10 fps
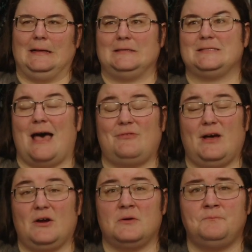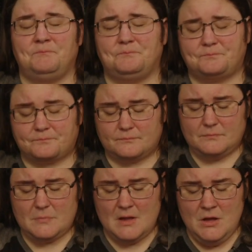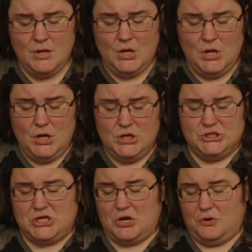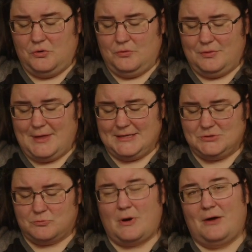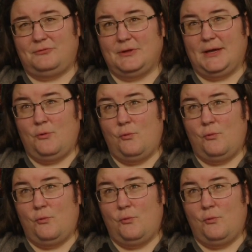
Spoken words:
Sapphire. So that's roughly